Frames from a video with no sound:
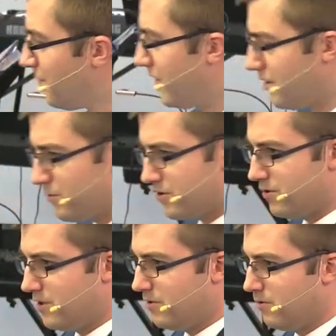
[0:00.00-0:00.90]
here's what you
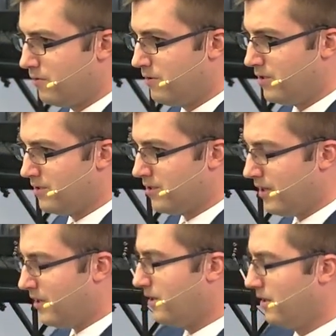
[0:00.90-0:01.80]
need to do you need to
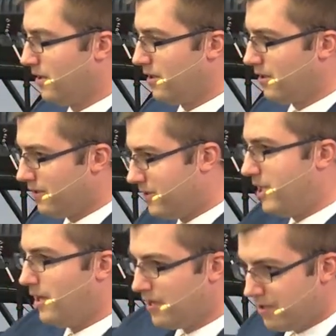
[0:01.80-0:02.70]
take the
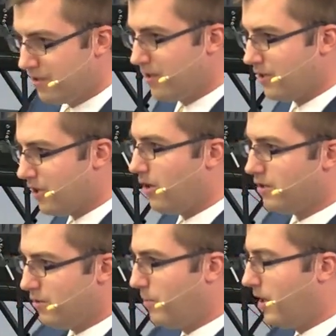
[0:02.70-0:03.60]
10
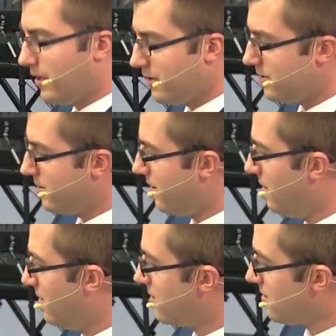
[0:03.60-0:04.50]
concubines, the
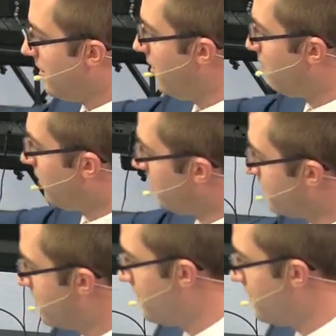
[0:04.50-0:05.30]
10 slave wives